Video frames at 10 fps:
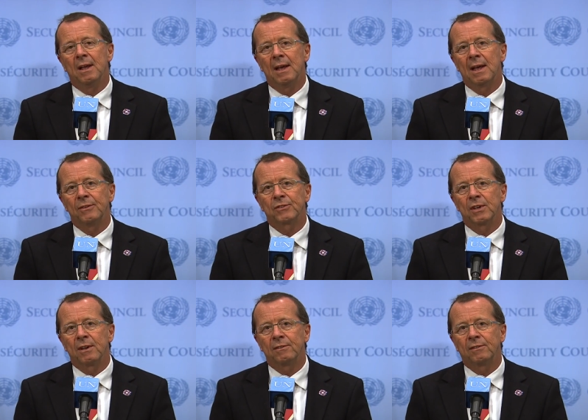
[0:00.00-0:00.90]
And
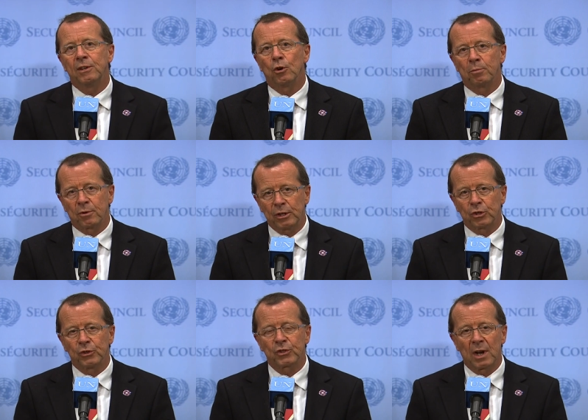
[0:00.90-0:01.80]
uh, the
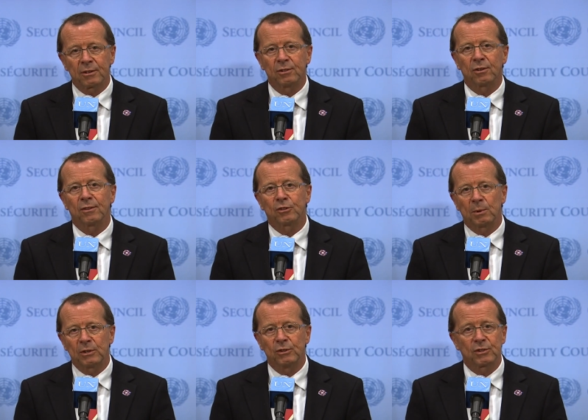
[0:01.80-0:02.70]
operation started on the
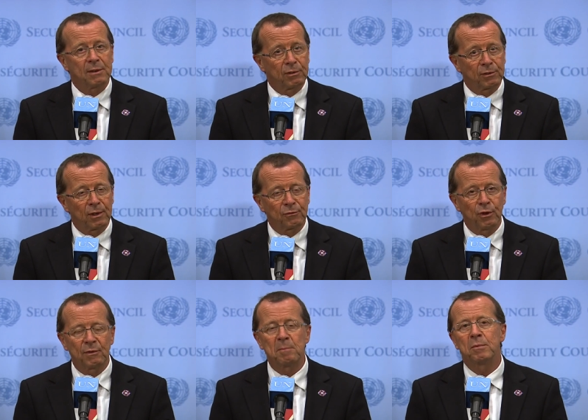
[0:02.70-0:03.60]
27th of
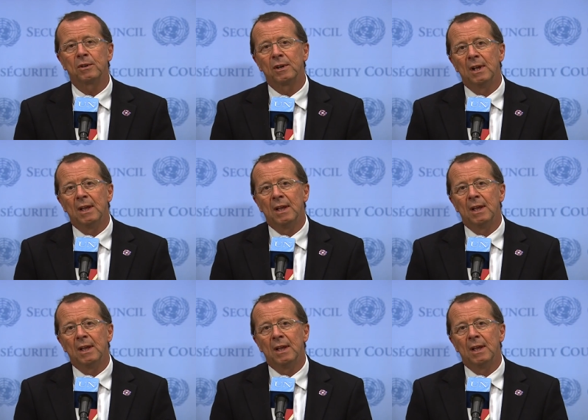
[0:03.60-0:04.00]
November,